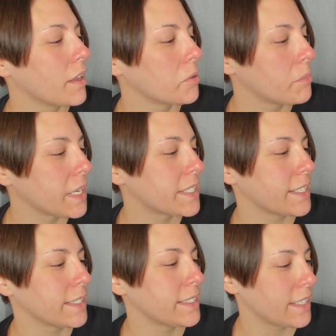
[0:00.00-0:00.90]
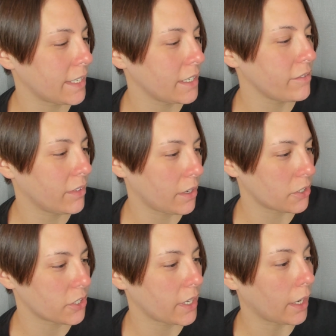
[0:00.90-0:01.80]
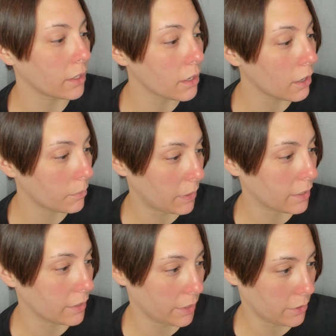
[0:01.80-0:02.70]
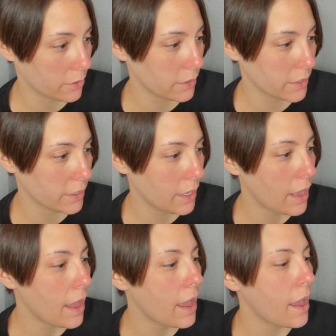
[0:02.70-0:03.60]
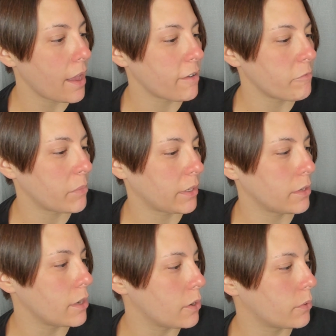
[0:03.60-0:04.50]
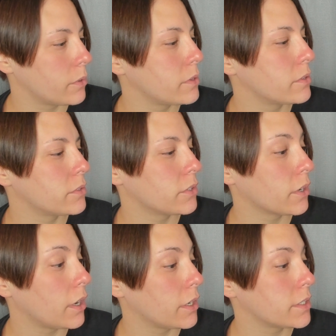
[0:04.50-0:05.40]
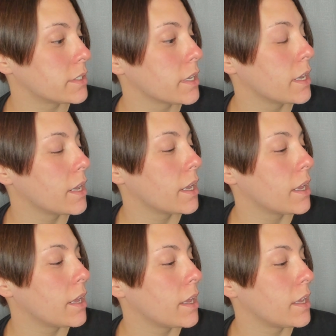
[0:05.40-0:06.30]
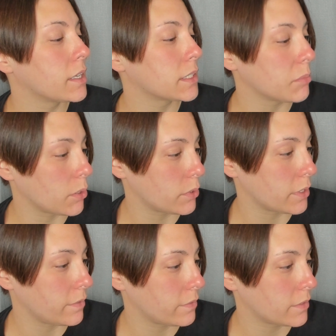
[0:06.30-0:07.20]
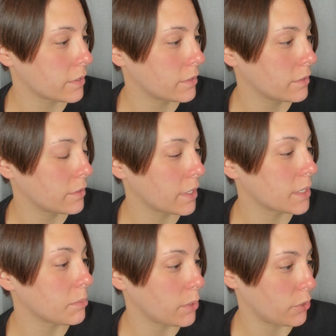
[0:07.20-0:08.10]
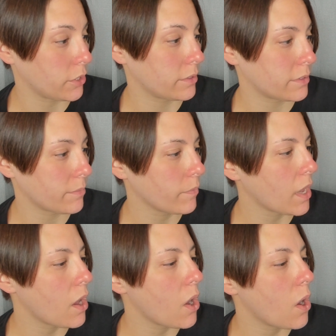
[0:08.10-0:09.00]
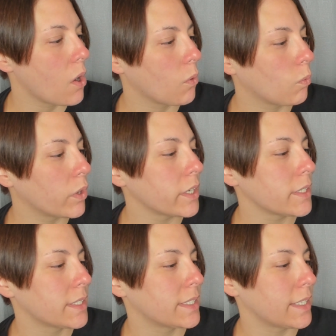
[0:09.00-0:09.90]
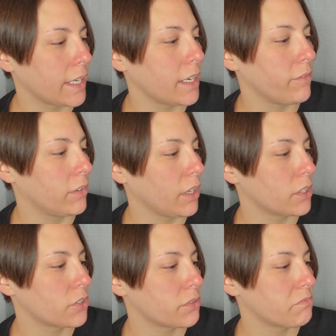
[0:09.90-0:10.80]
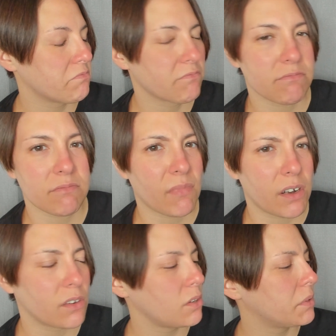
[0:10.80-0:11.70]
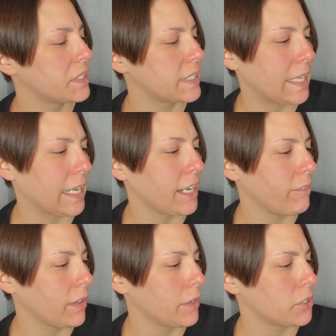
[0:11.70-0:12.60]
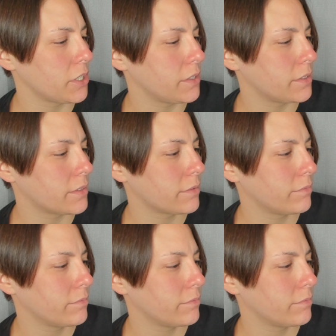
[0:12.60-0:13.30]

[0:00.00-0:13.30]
Mixing sandy flush and comet cleaners have been known to cause explosives explosions. What is sandy flush? I don't know what sandy flush is.